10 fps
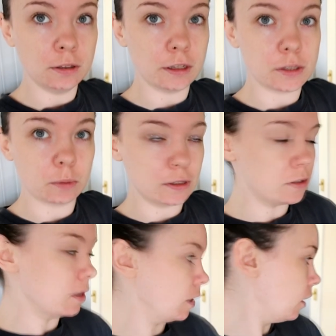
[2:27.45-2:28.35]
Those are
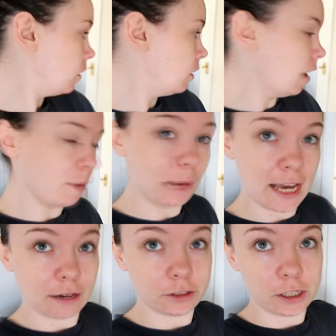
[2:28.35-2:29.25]
ones that I might
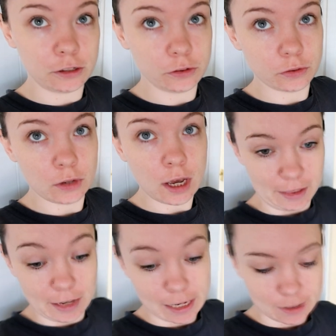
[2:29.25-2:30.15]
have to use
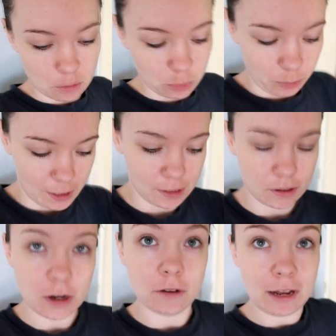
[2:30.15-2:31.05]
in the next couple of weeks.
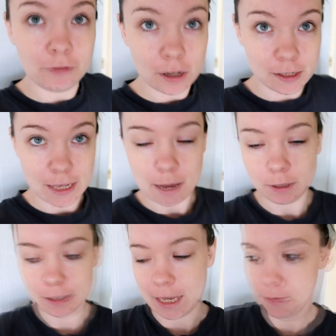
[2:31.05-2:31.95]
So I've left those there
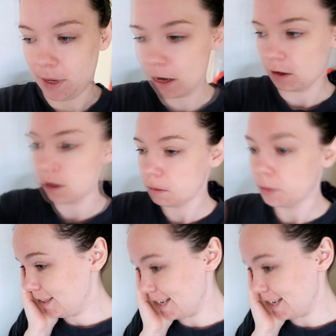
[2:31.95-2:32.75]
because they can be hung up.